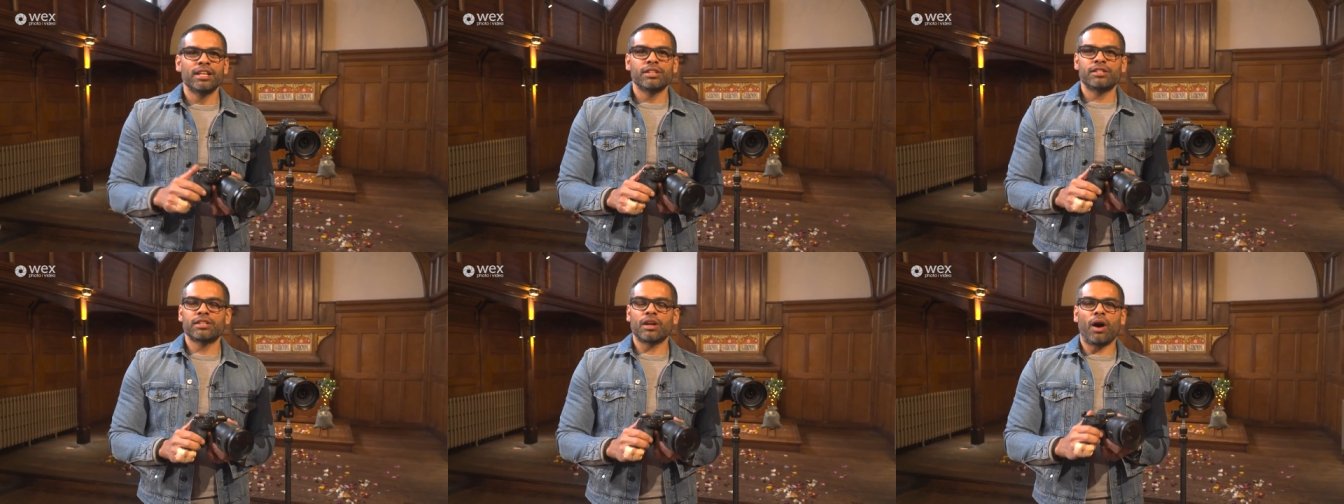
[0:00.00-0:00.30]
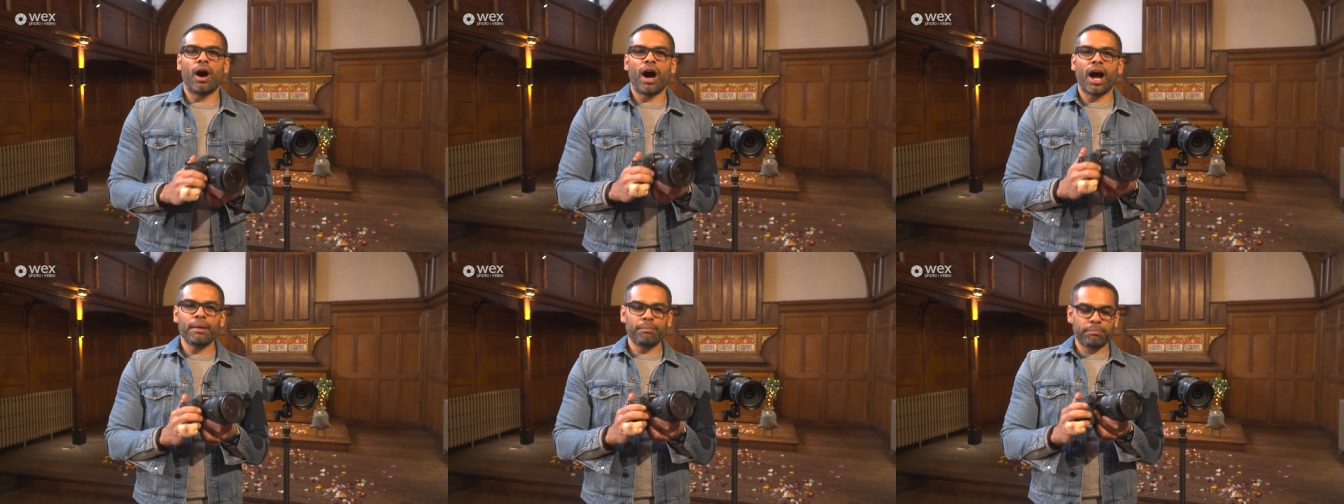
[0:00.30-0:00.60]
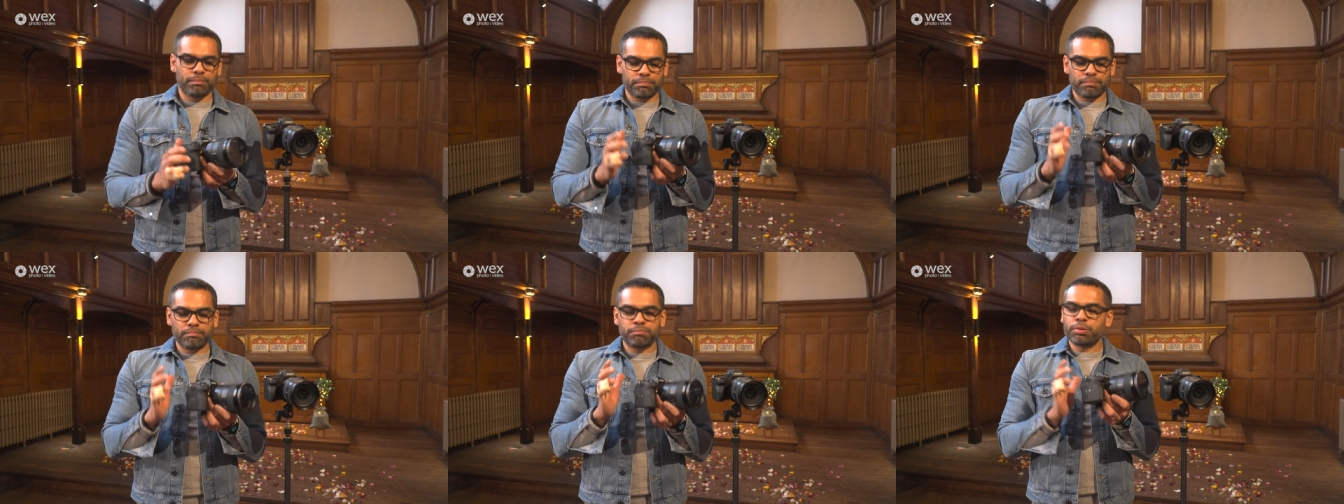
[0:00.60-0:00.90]
So I
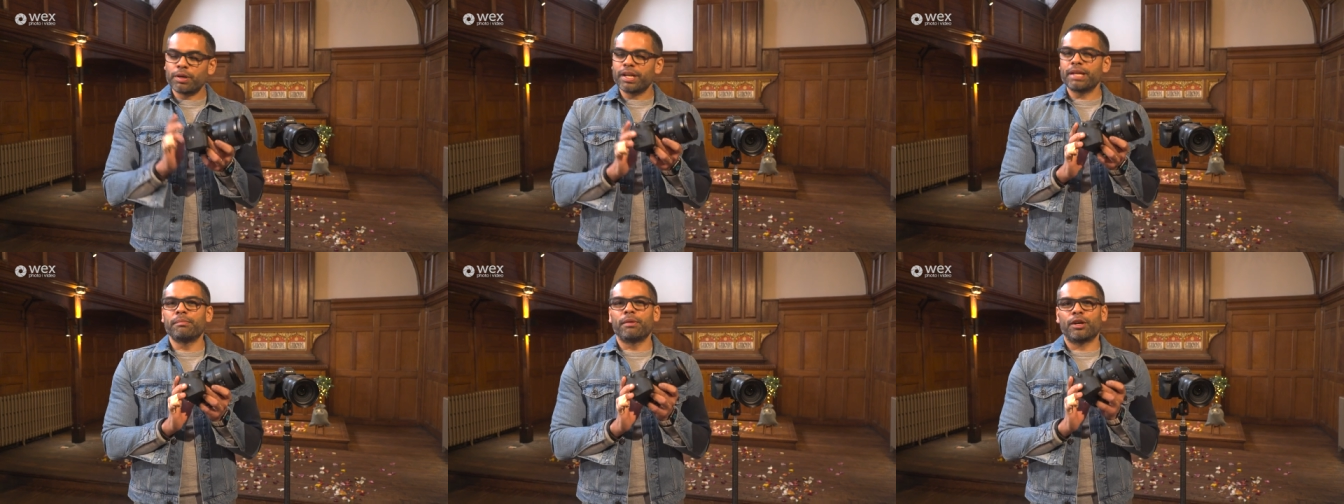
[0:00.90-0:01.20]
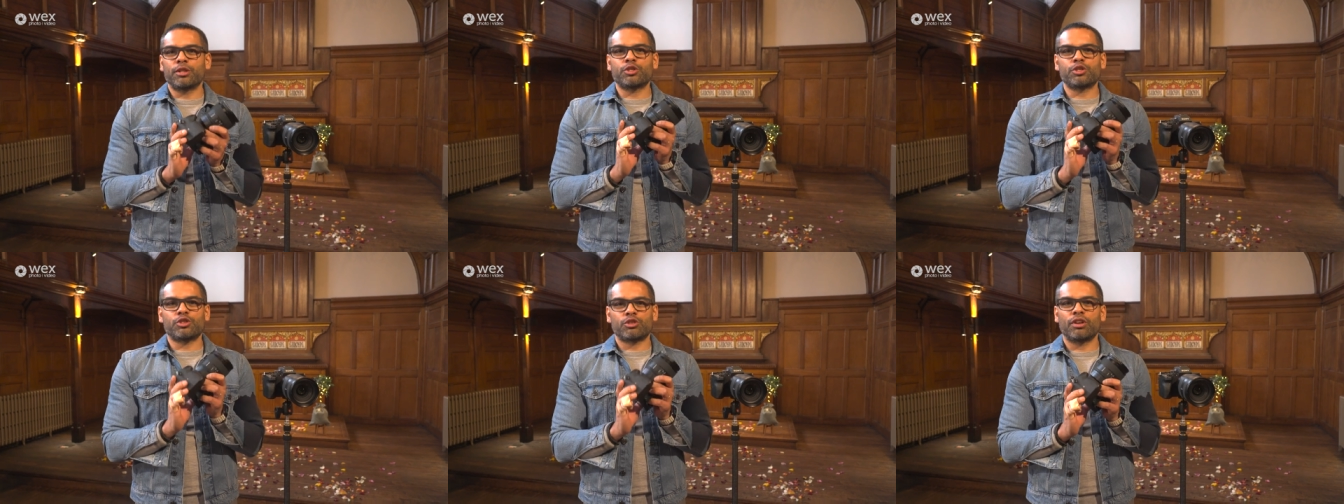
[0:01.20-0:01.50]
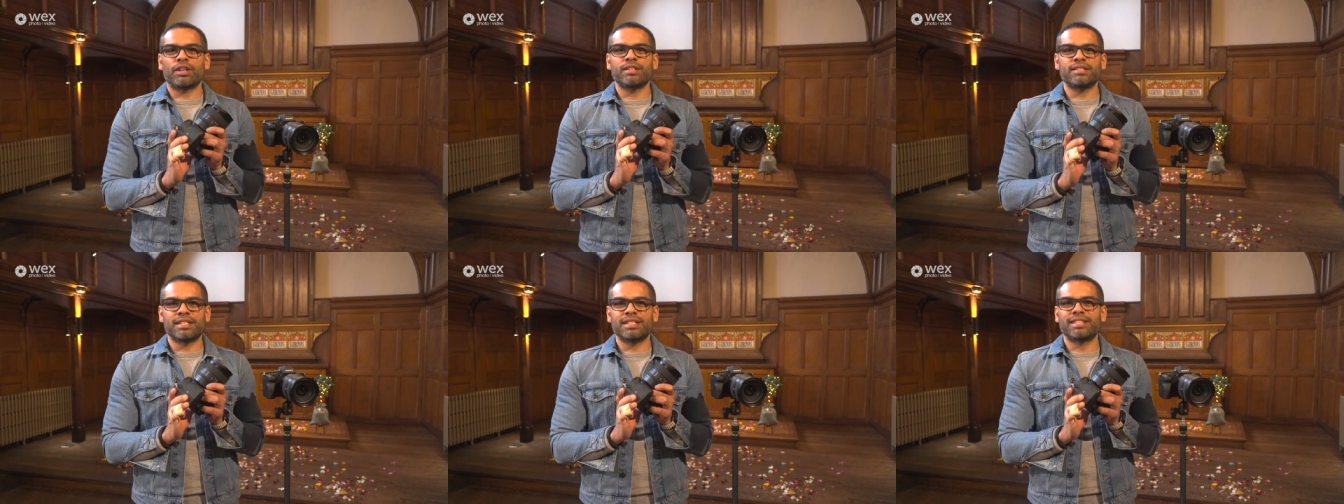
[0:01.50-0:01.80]
pretty much
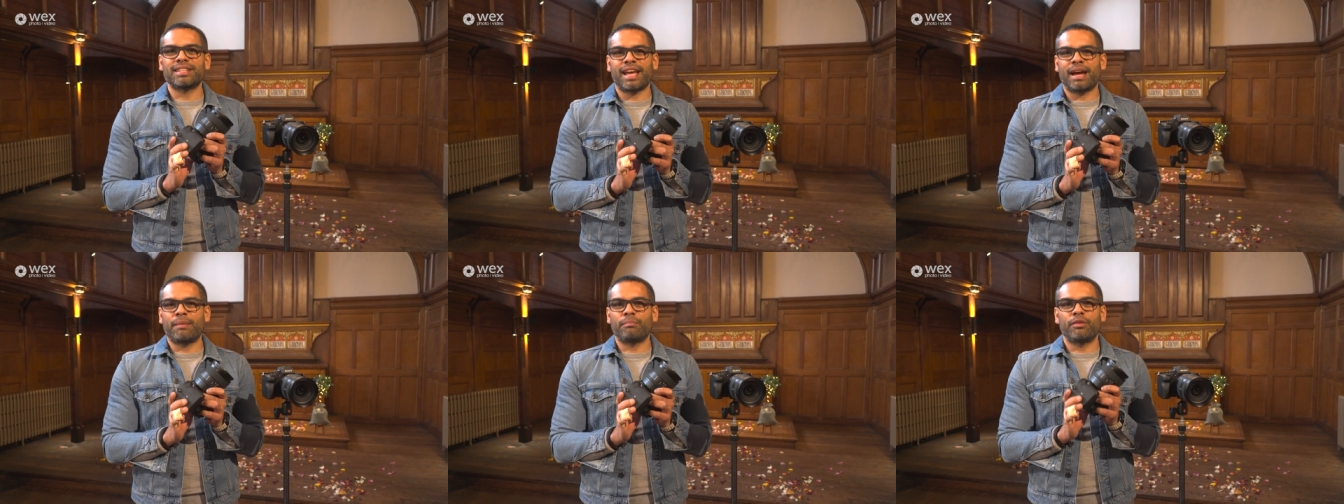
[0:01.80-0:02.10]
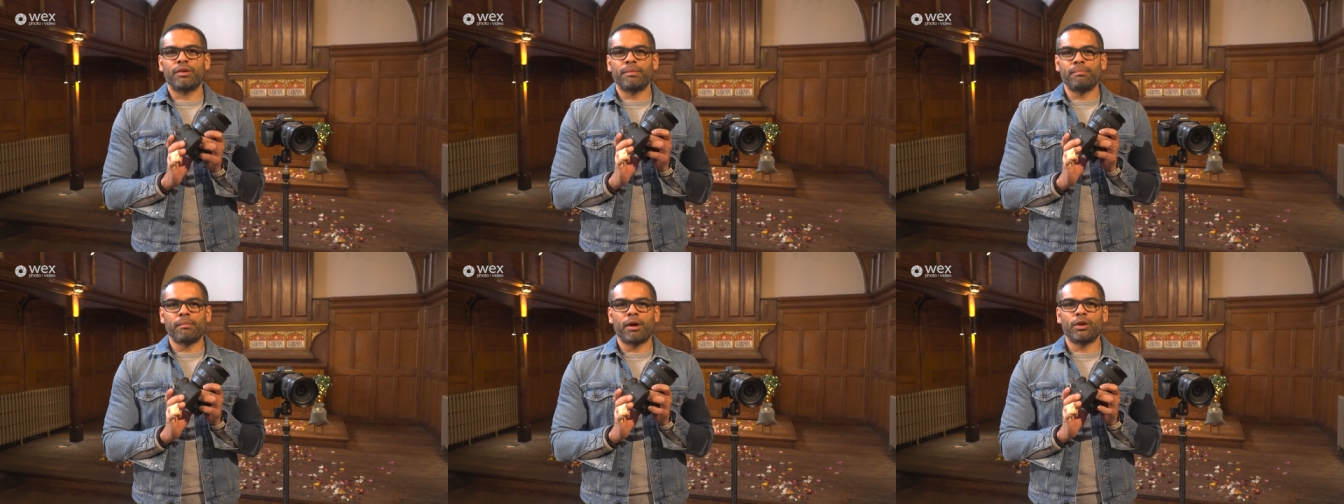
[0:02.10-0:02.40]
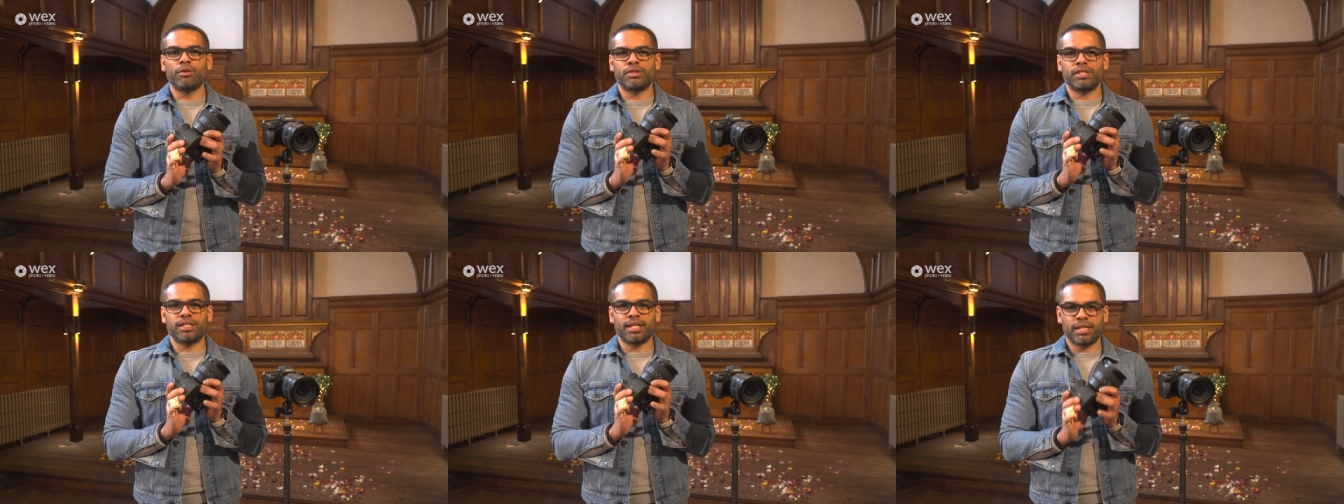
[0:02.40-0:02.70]
trust this camera in
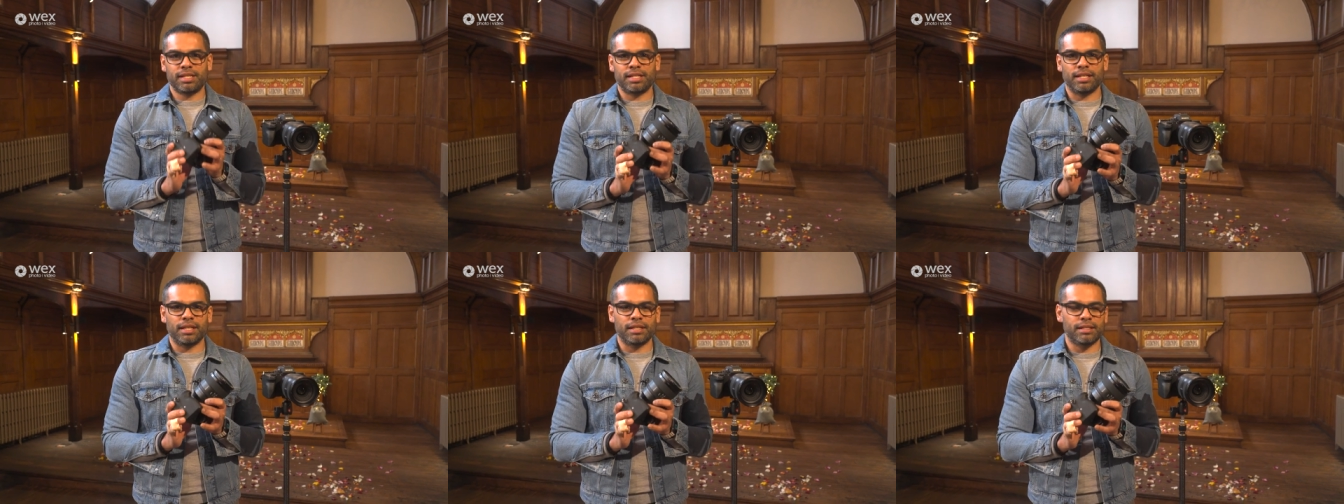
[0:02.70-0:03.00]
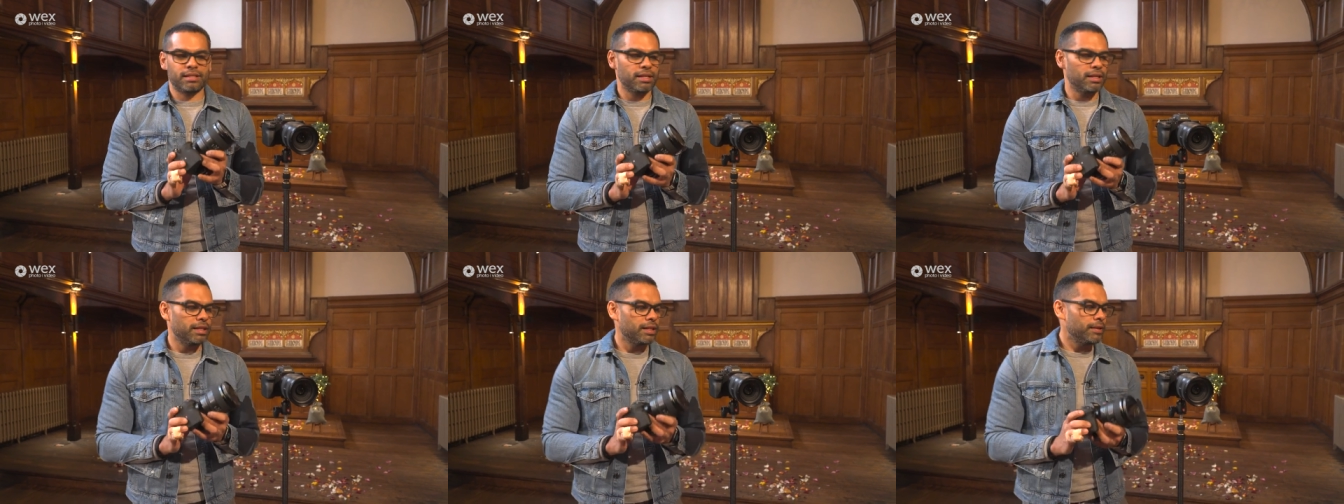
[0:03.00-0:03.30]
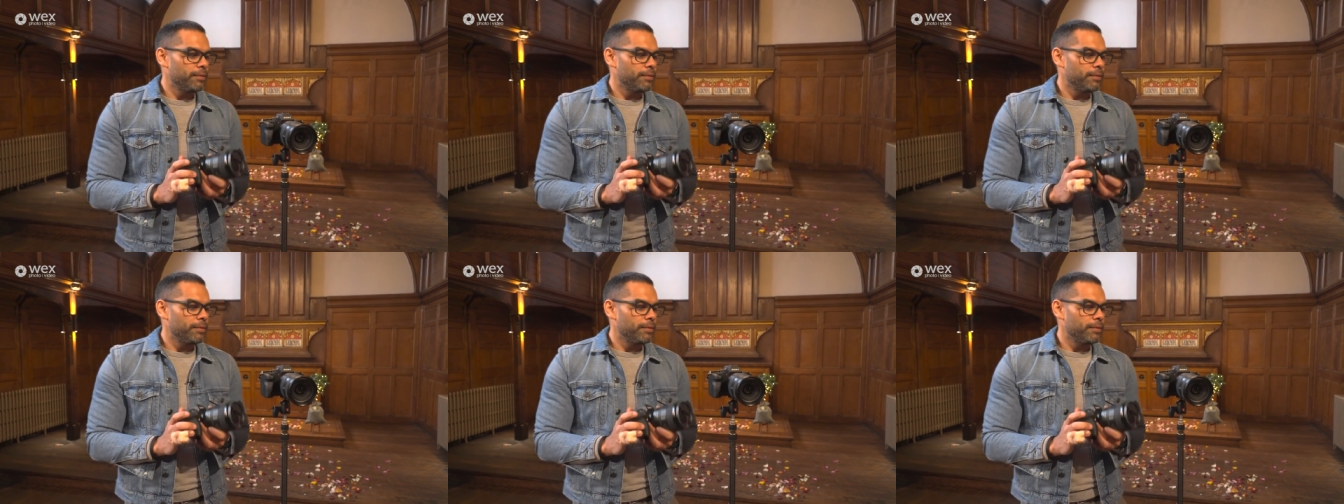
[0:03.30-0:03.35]
most settings.